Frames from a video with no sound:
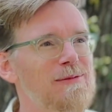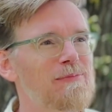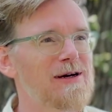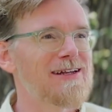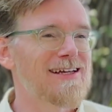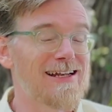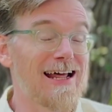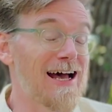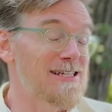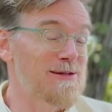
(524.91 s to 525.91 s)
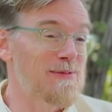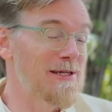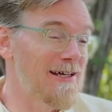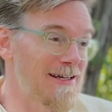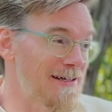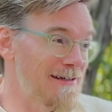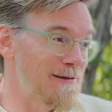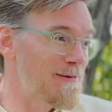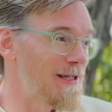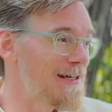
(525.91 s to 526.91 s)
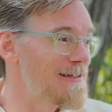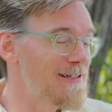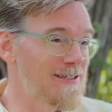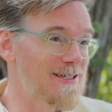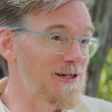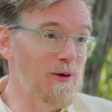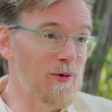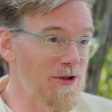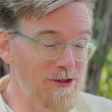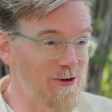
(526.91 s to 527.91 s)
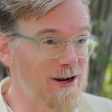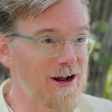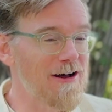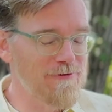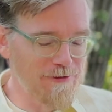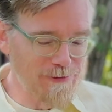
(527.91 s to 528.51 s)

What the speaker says: but it has to be done, and it's still worth the trade-off.